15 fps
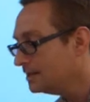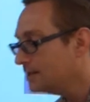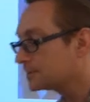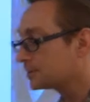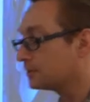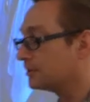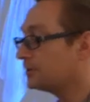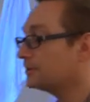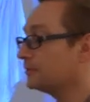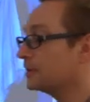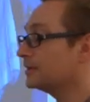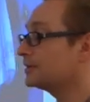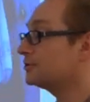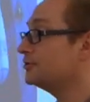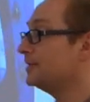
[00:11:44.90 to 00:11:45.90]
So what
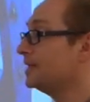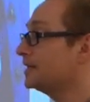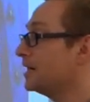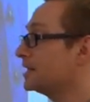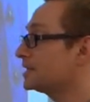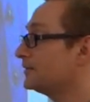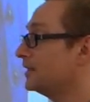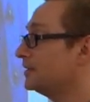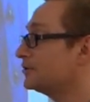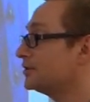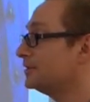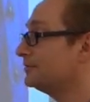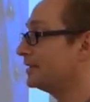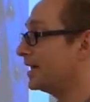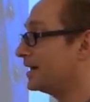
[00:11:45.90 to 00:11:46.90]
are the two main kinds of
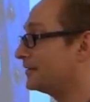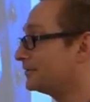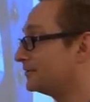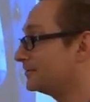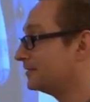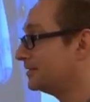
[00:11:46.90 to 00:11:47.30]
energy? We have